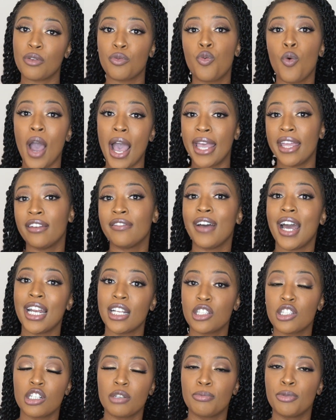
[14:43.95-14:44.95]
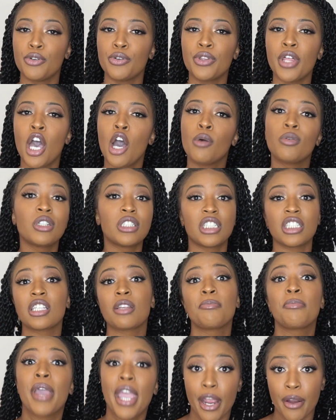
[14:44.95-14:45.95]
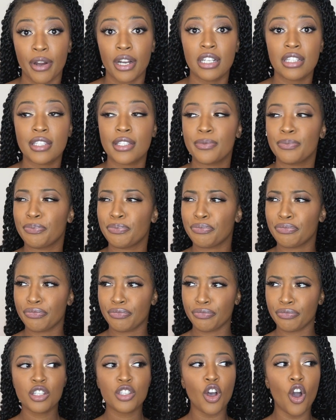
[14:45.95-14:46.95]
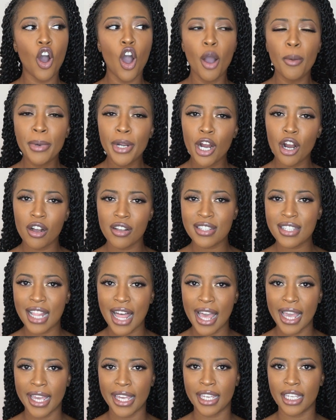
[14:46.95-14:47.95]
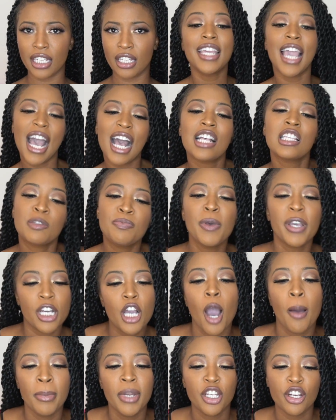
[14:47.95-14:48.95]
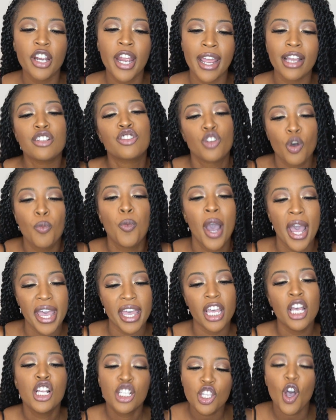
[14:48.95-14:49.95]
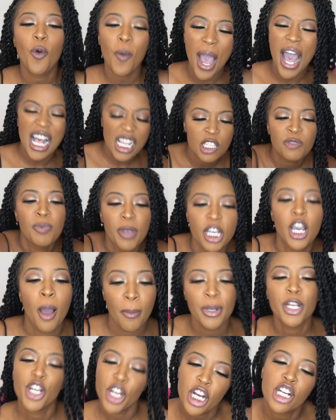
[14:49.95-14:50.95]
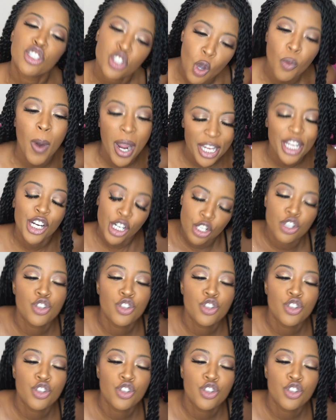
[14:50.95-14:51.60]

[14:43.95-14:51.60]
who I invited to the booth was just embarrassed. So homegirl's like, yeah, I spit gum in your hair, so what? So what? I spit gum in your hair, so what? You're